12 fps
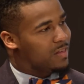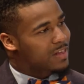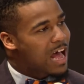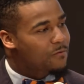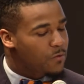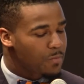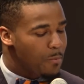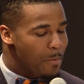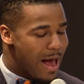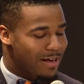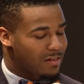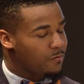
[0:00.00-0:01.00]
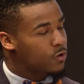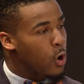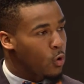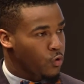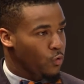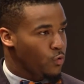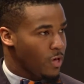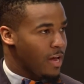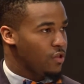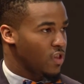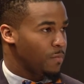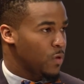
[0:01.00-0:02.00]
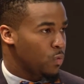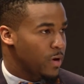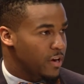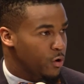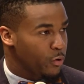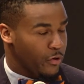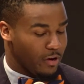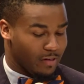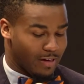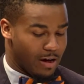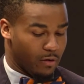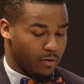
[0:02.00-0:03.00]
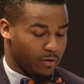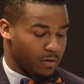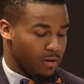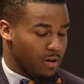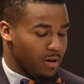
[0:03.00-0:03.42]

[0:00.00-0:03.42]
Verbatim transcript: Aside from the massive cultural changes between the North and the South,